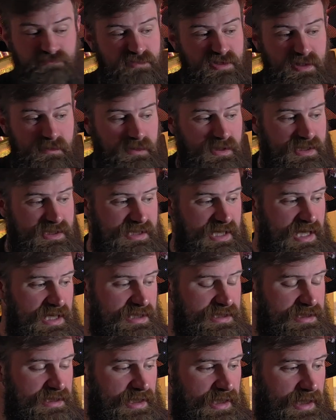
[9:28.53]
Simple as
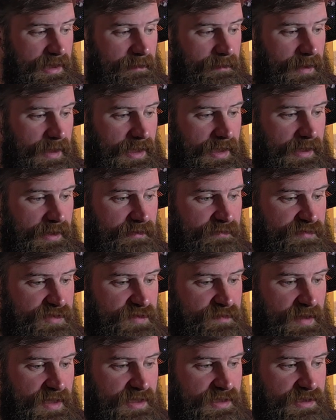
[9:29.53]
that. I've
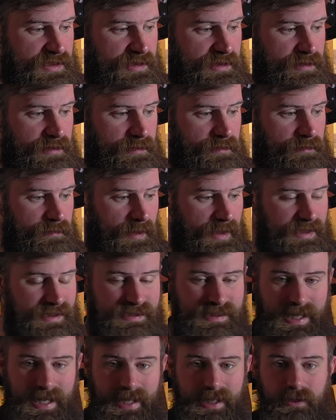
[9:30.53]
spent my
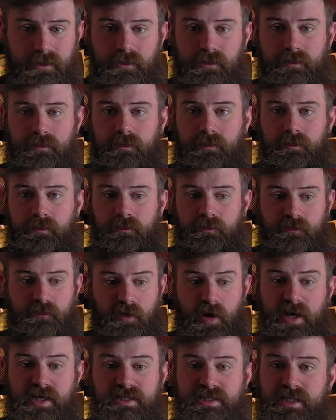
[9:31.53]
entire
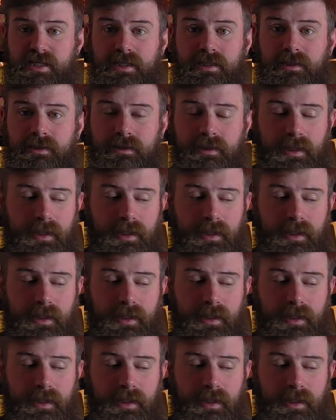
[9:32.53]
Friday